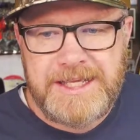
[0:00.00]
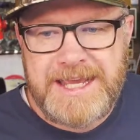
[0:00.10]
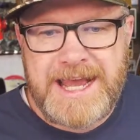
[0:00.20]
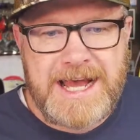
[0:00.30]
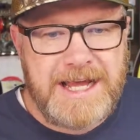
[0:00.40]

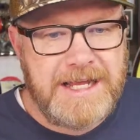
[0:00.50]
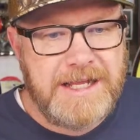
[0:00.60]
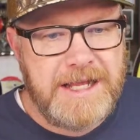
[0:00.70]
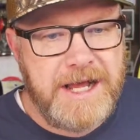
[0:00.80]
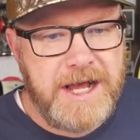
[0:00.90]
Yeah.
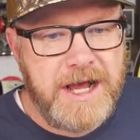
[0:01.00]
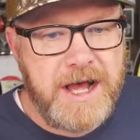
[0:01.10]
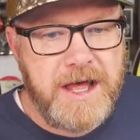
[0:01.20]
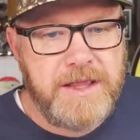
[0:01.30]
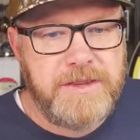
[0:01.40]

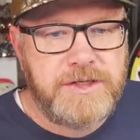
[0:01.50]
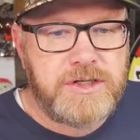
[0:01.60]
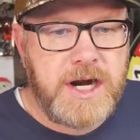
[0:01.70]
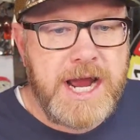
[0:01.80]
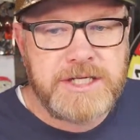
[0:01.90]
Uh, the
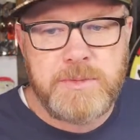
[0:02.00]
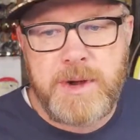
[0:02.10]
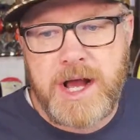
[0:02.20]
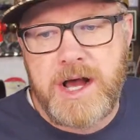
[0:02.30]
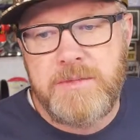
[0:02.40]
trash
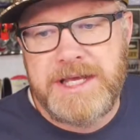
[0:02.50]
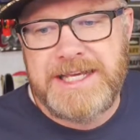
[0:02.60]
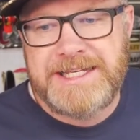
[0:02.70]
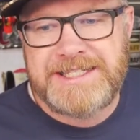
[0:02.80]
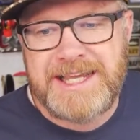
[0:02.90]
bomb
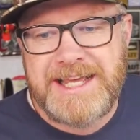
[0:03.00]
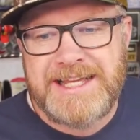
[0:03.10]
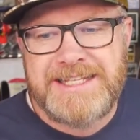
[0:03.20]
is